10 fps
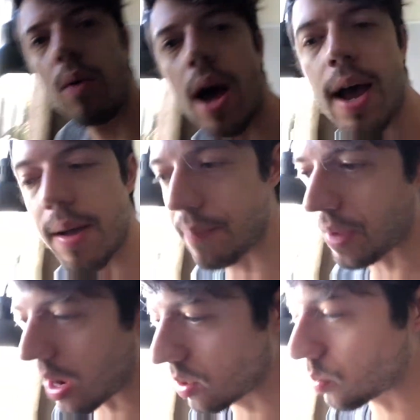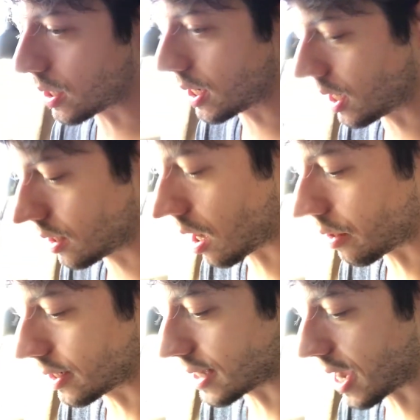I was working on the
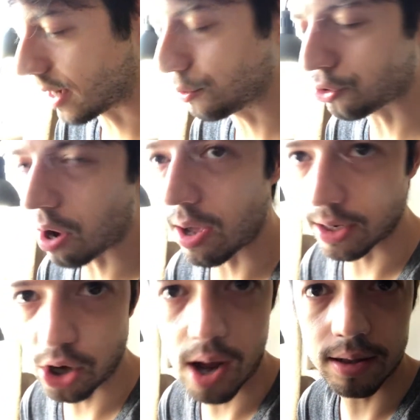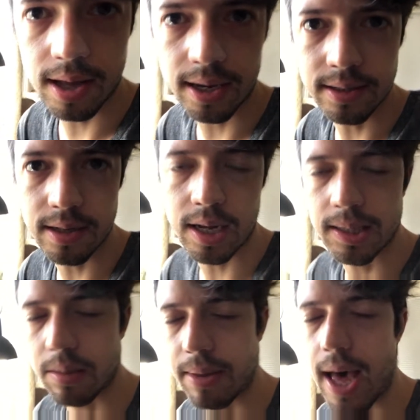other side drawing chalk lines
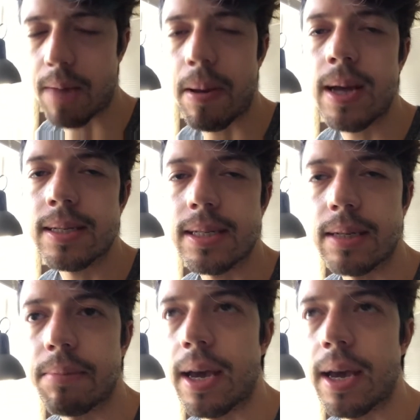on the black ponte,